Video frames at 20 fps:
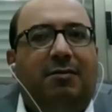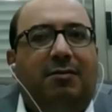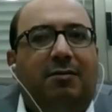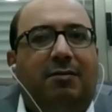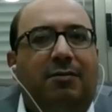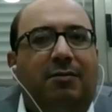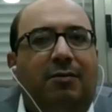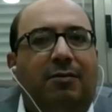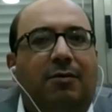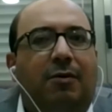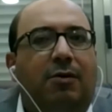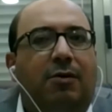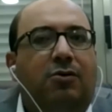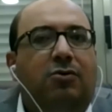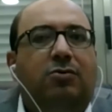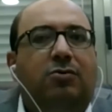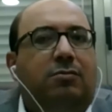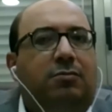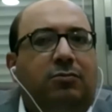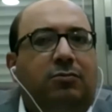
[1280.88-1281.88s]
your
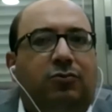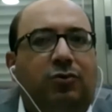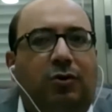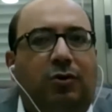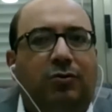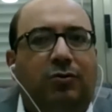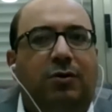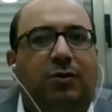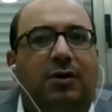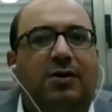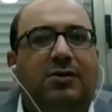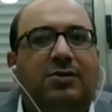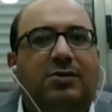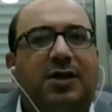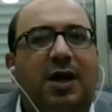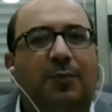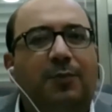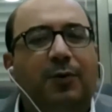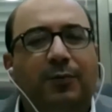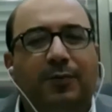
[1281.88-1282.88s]
daughter's
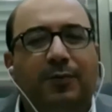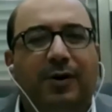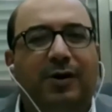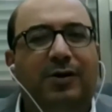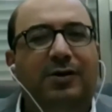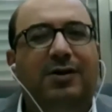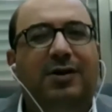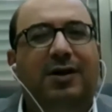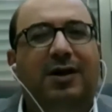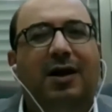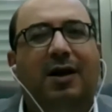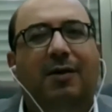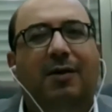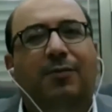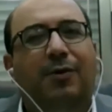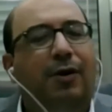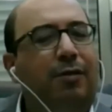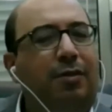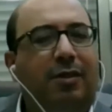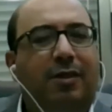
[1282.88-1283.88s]
happy
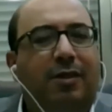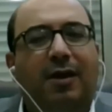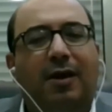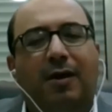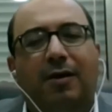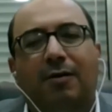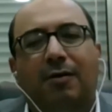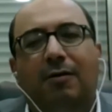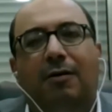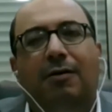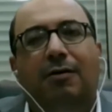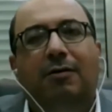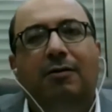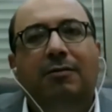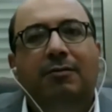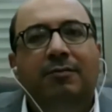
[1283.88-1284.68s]
birthday or